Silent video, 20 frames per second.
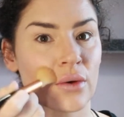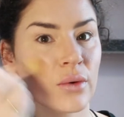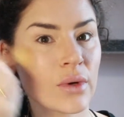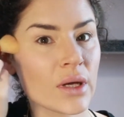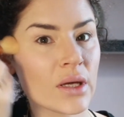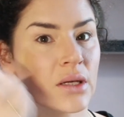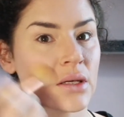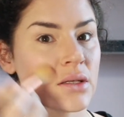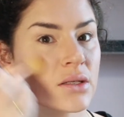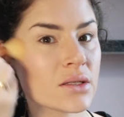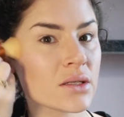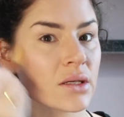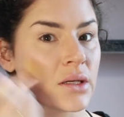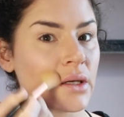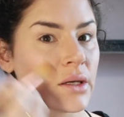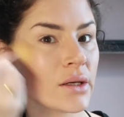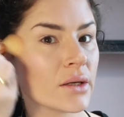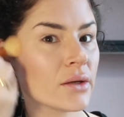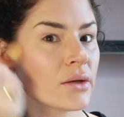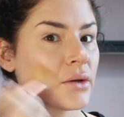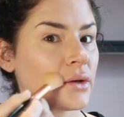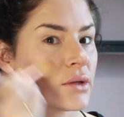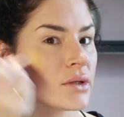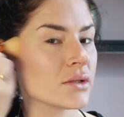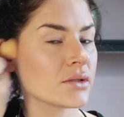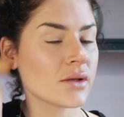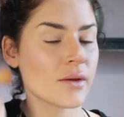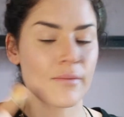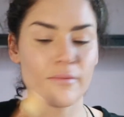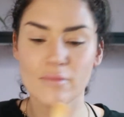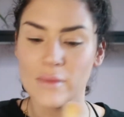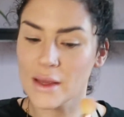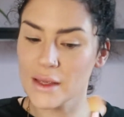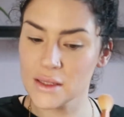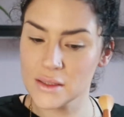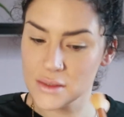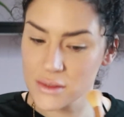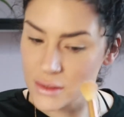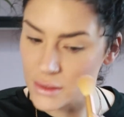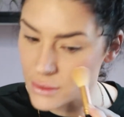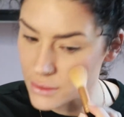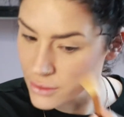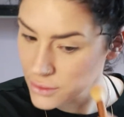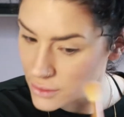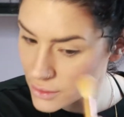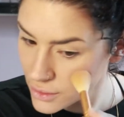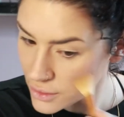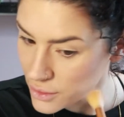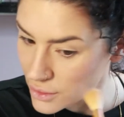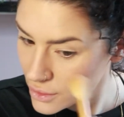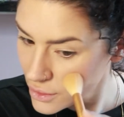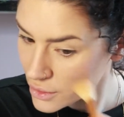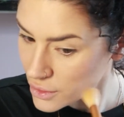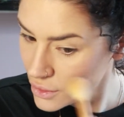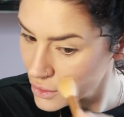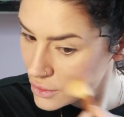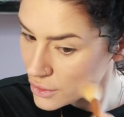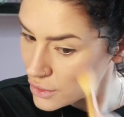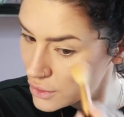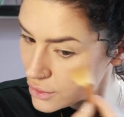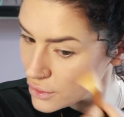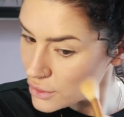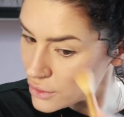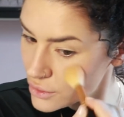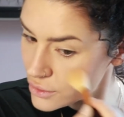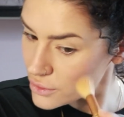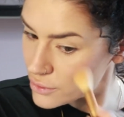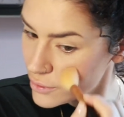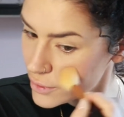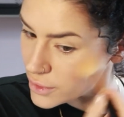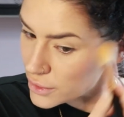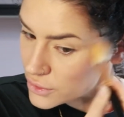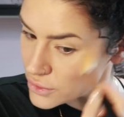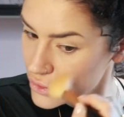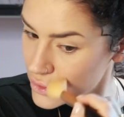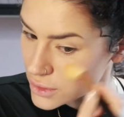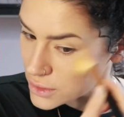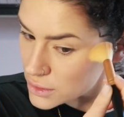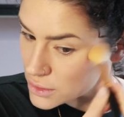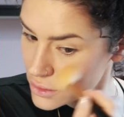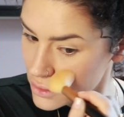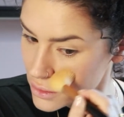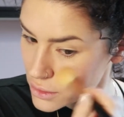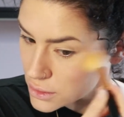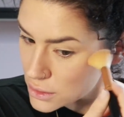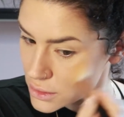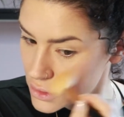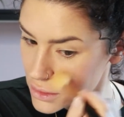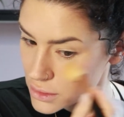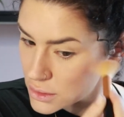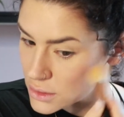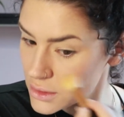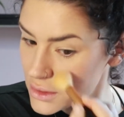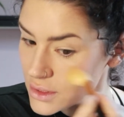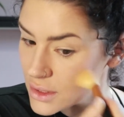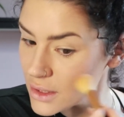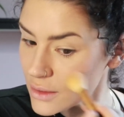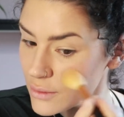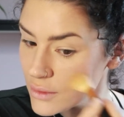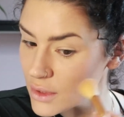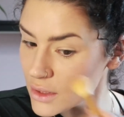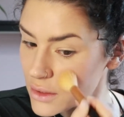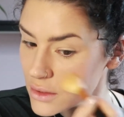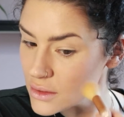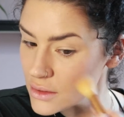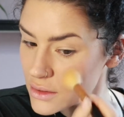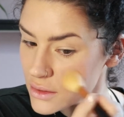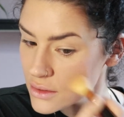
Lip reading: easily, it's amazing. Make sure that's nice and seamless.